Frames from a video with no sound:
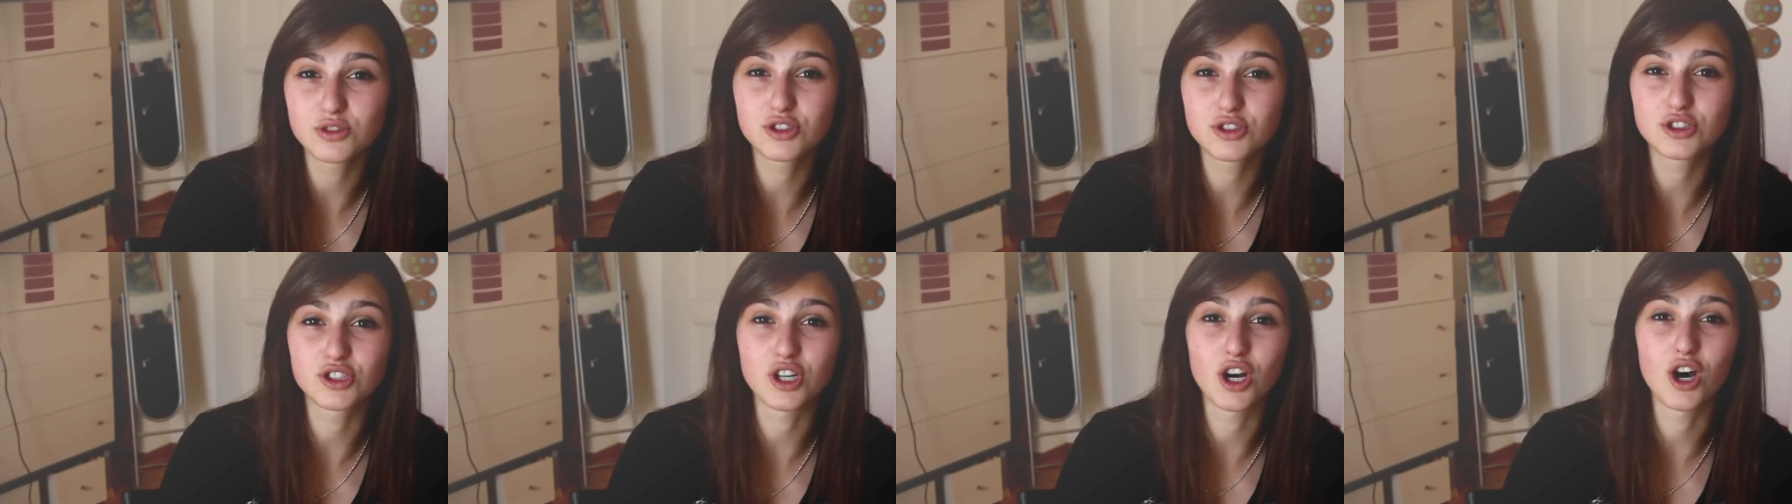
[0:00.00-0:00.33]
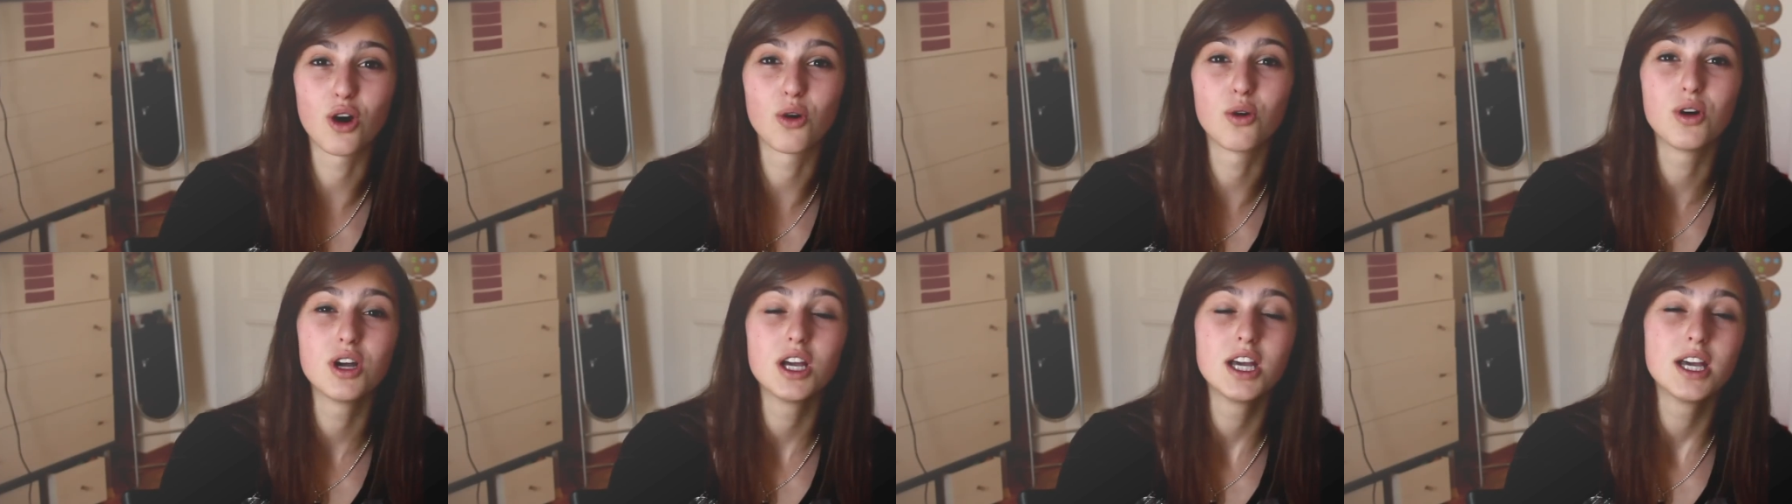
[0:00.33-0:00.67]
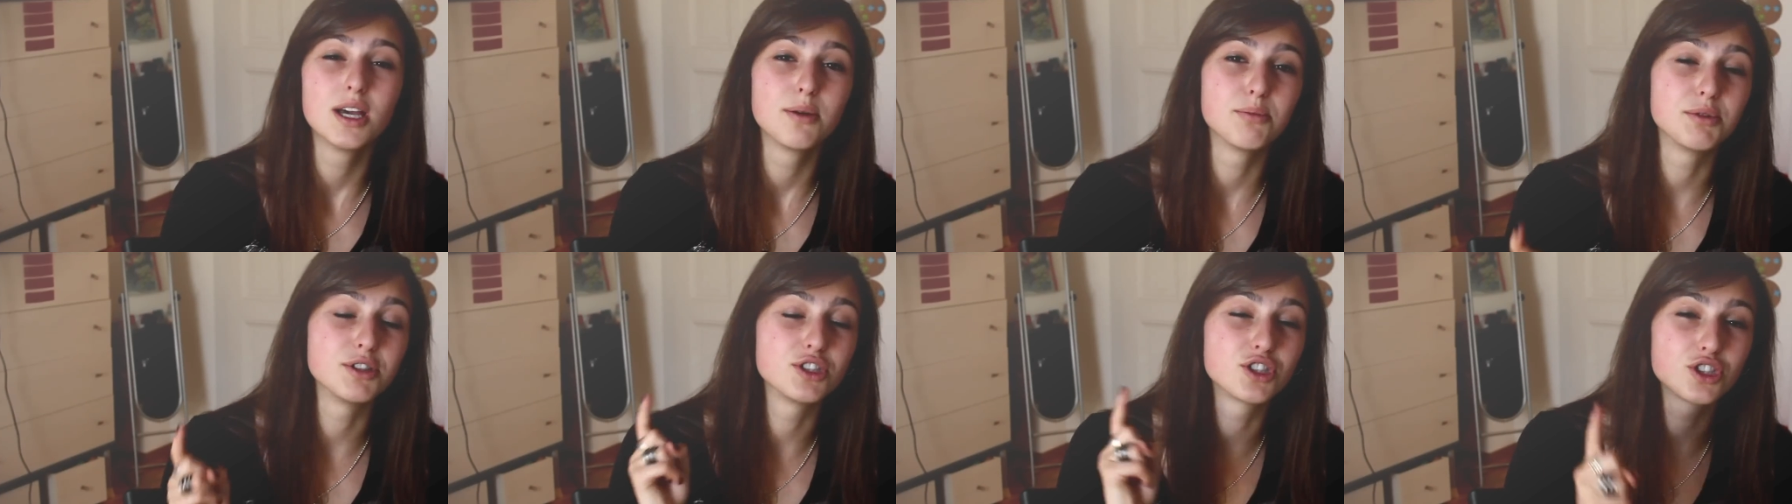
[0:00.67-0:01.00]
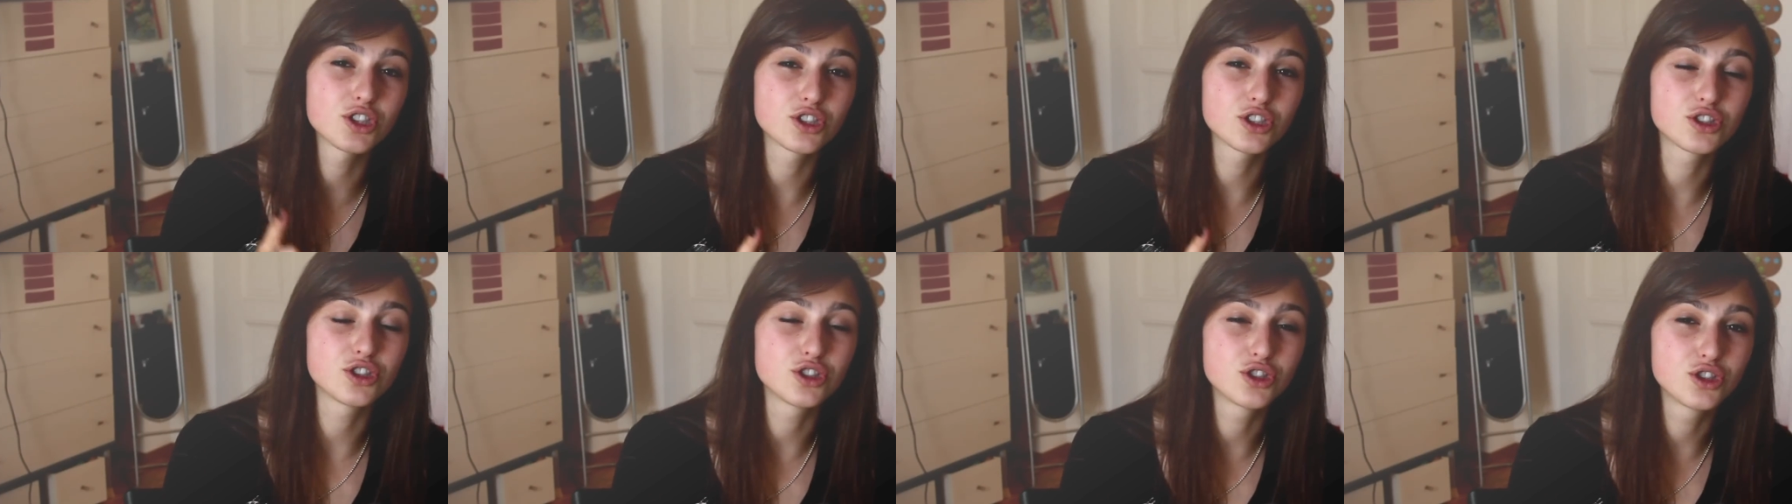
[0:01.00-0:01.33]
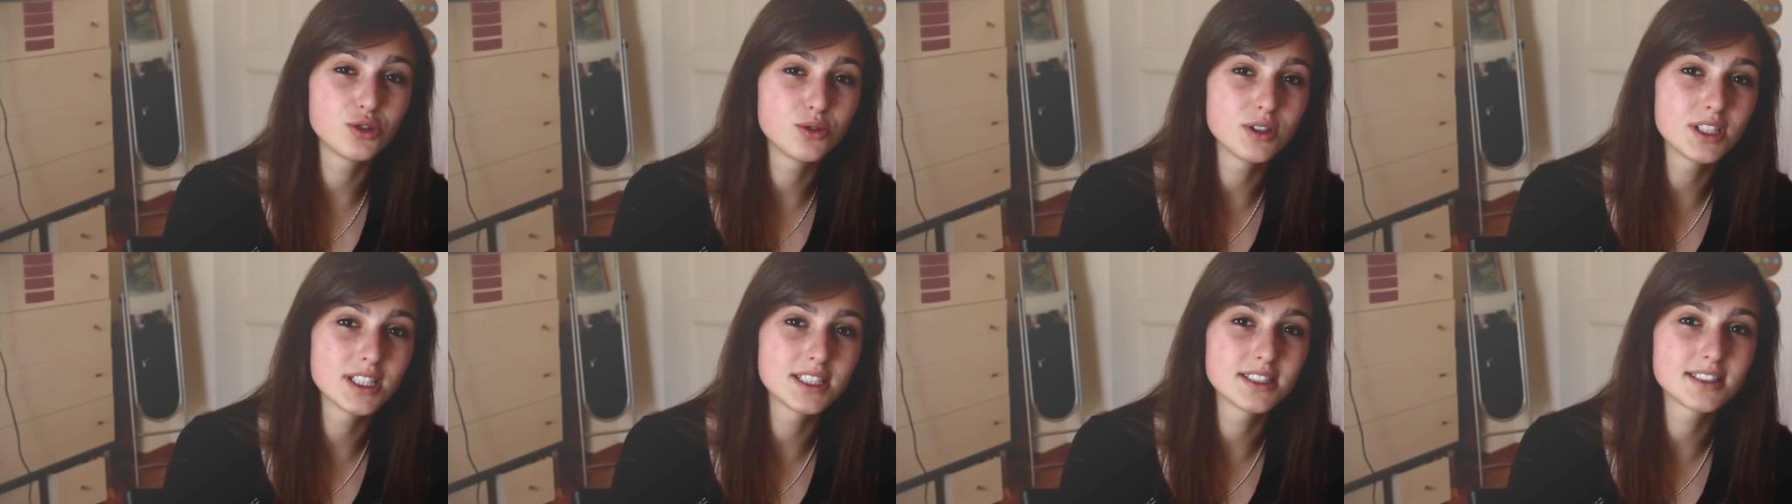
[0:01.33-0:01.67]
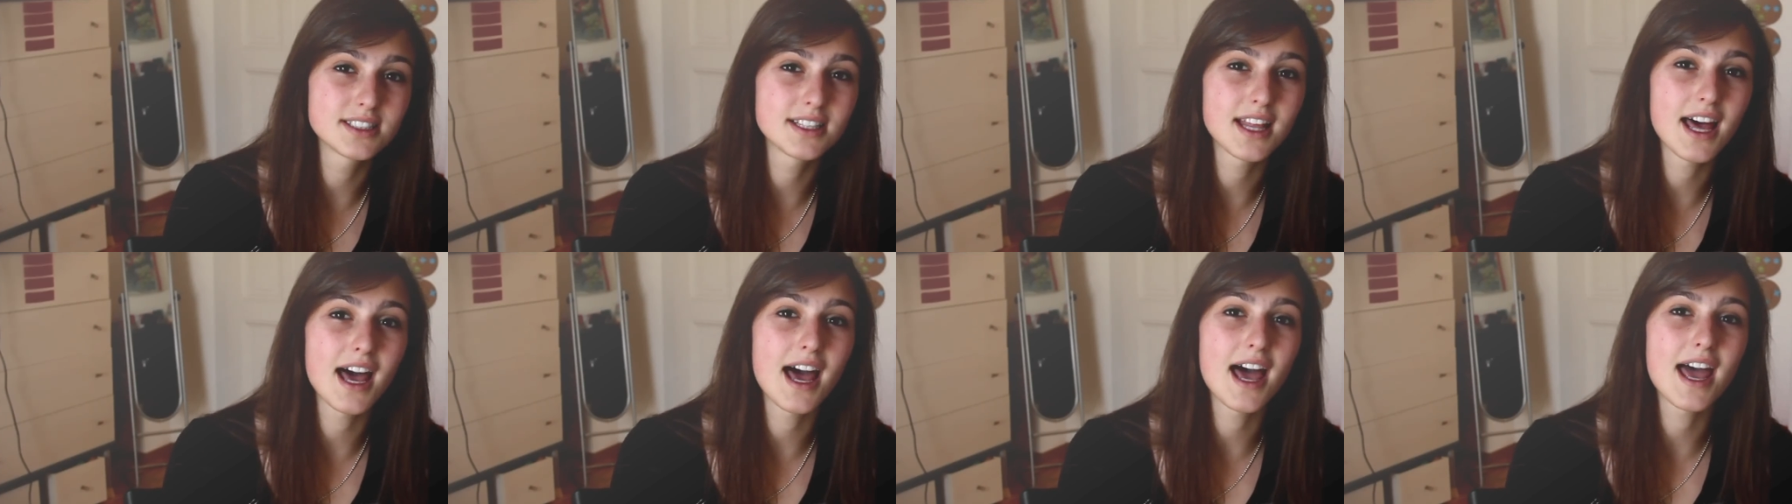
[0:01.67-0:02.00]
so be sure to tune
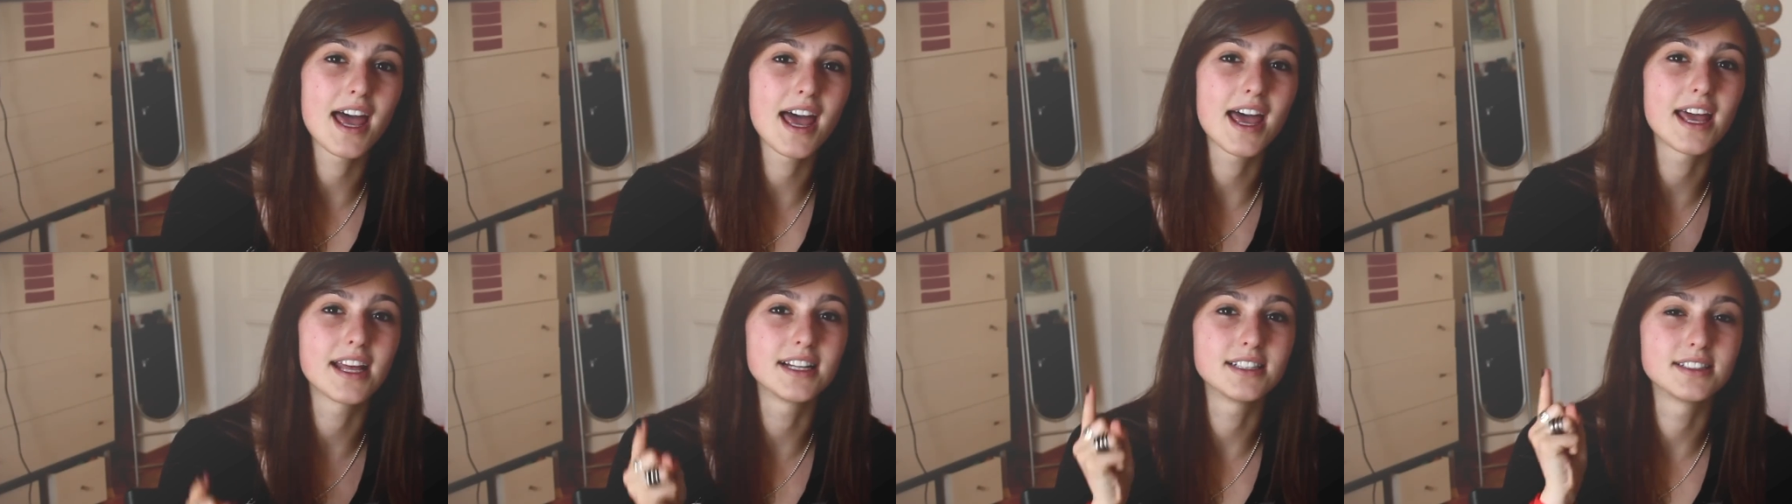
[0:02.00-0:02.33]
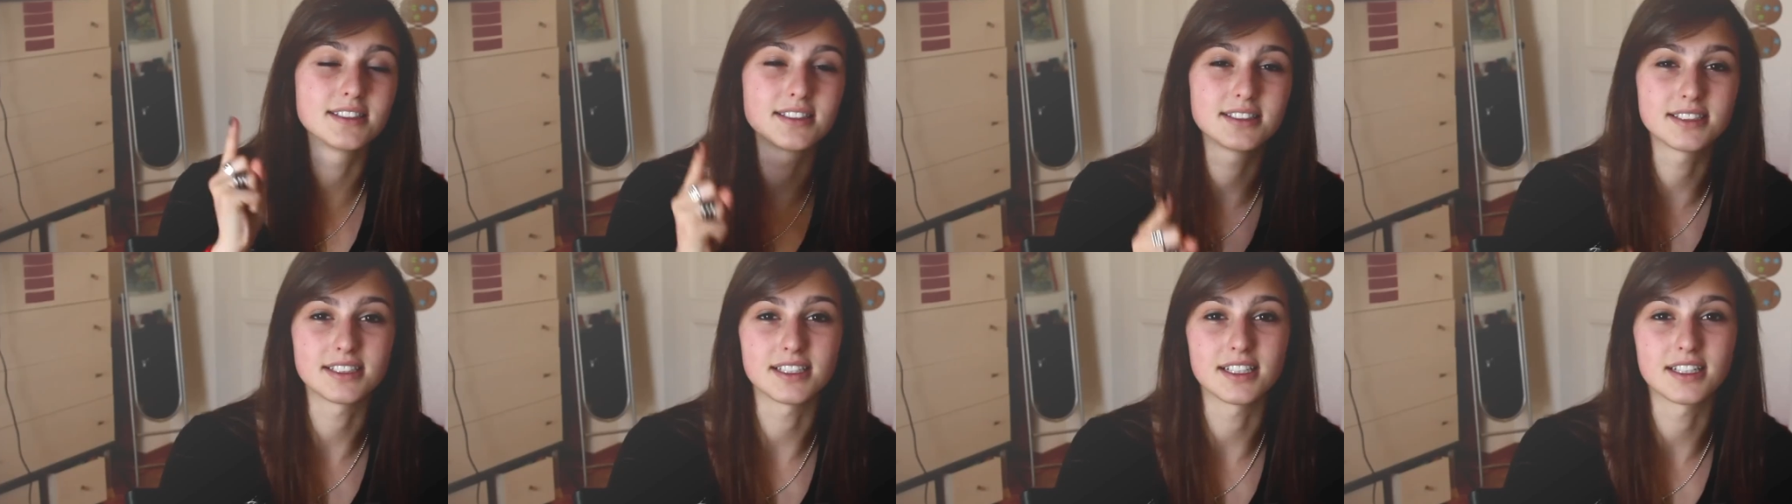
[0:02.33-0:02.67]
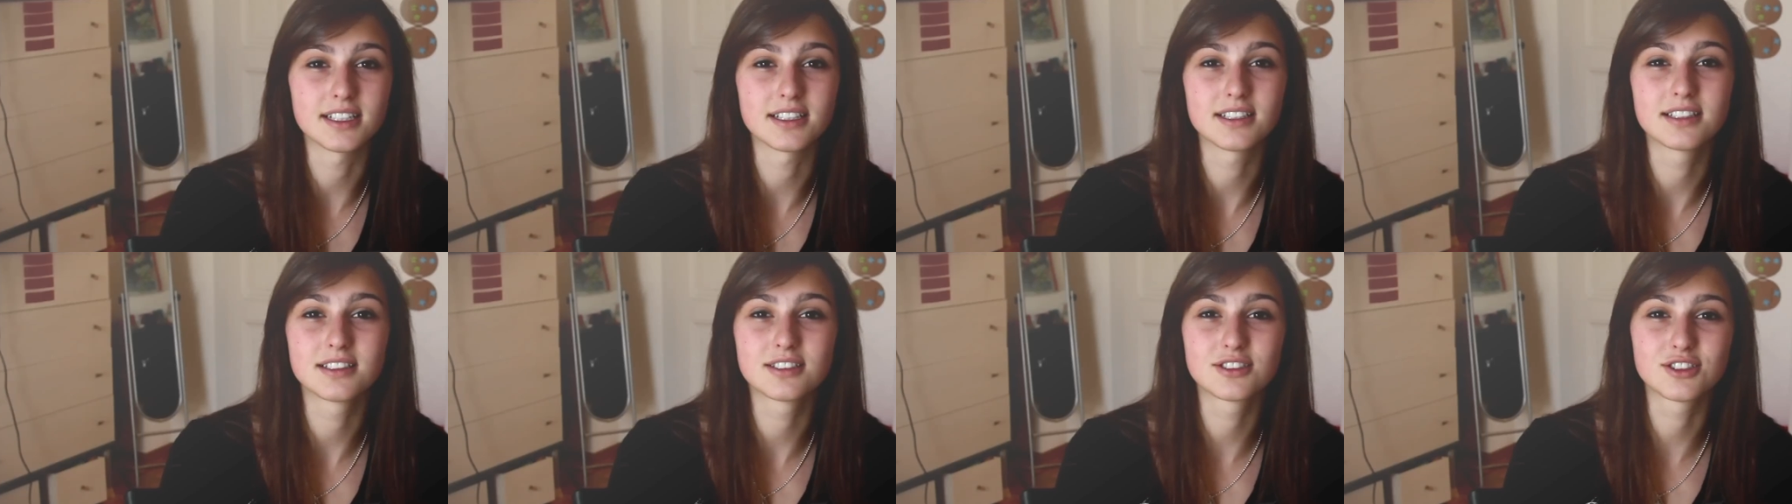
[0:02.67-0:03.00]
into that and see it.